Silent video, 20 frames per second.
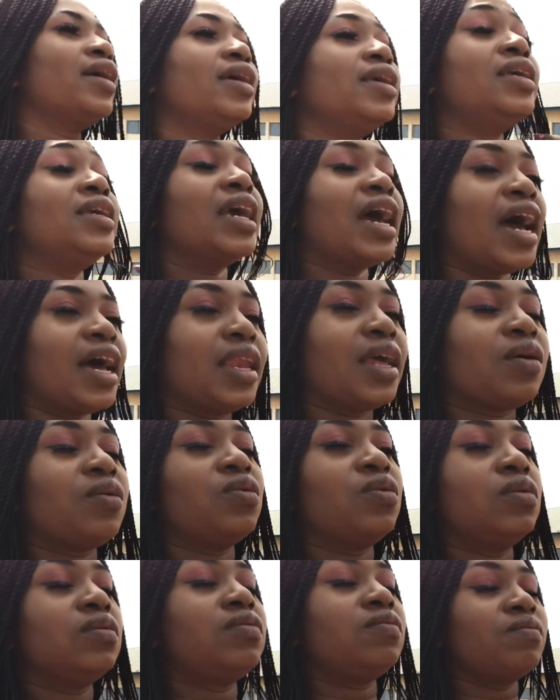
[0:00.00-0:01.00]
yeah they
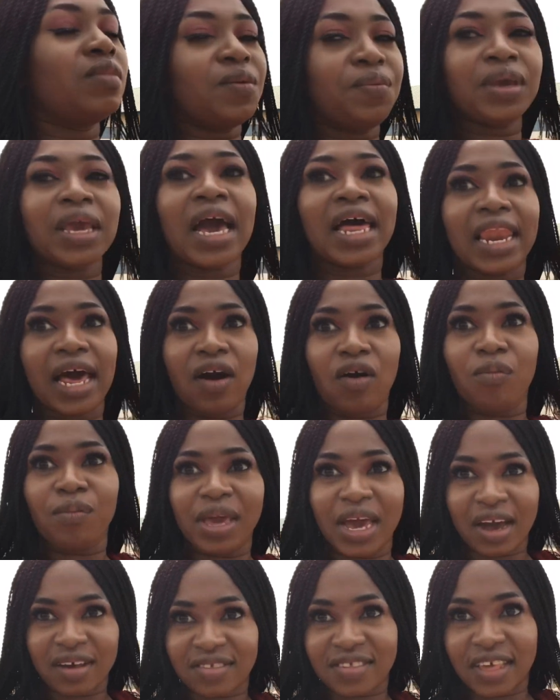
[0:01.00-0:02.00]
could maybe allow me
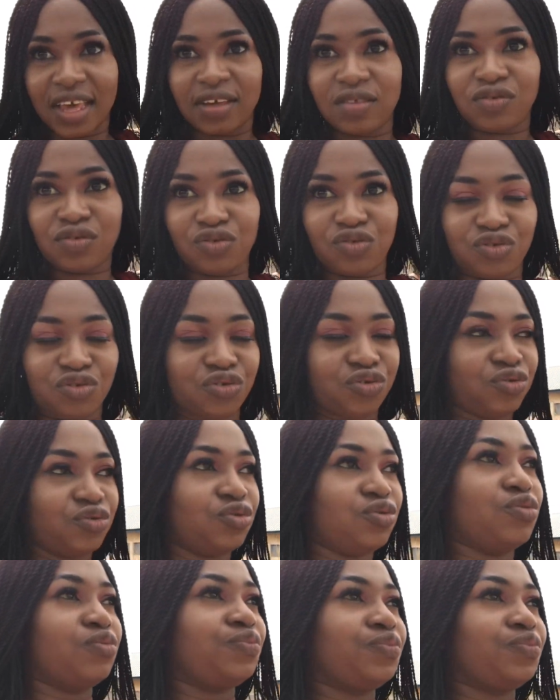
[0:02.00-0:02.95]
access to